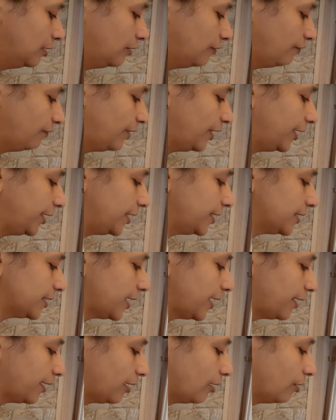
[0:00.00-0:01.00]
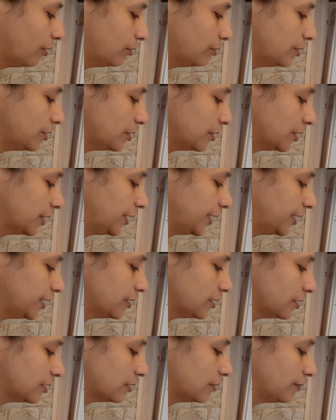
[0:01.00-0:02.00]
When it is around,
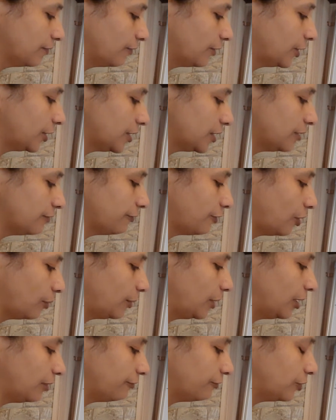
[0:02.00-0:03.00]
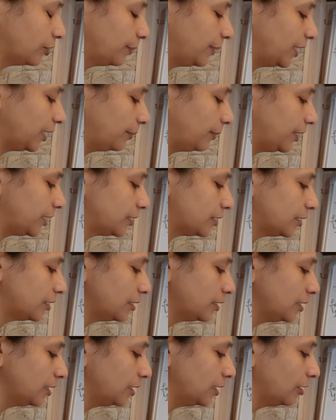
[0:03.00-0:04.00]
what is the formula for perimeter
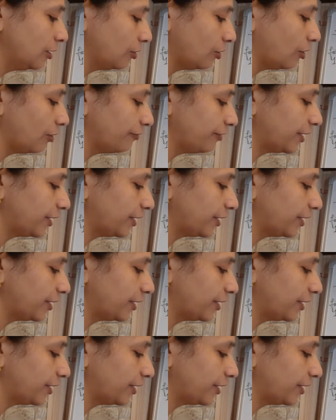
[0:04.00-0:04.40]
of a